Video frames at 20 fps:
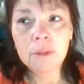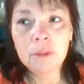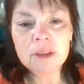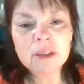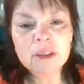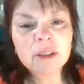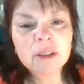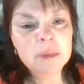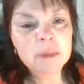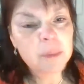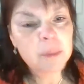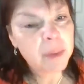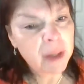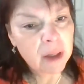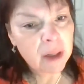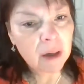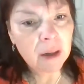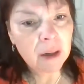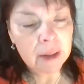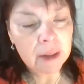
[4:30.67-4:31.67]
They
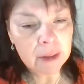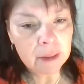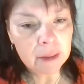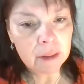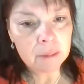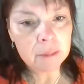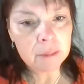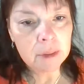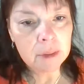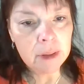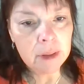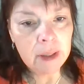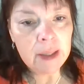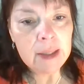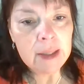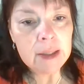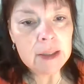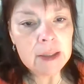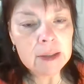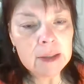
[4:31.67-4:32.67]
spit on him,
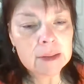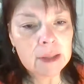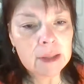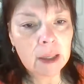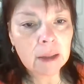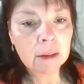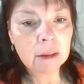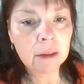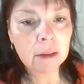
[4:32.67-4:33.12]
and he sat